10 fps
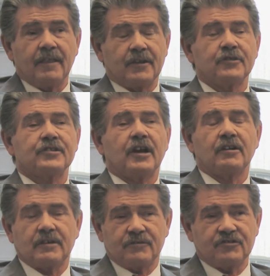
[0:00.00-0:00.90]
They're
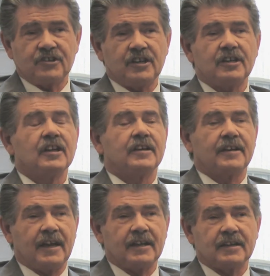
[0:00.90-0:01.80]
tired of seeing
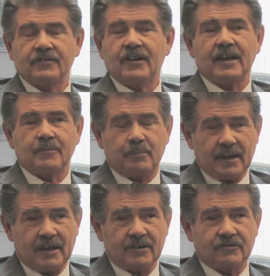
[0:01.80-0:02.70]
negative
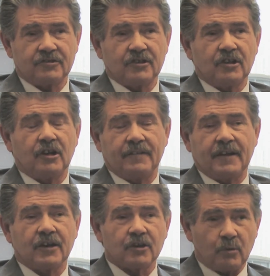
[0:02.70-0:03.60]
campaigns on the
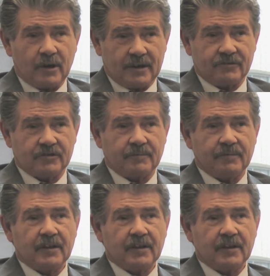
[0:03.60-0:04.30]
airwaves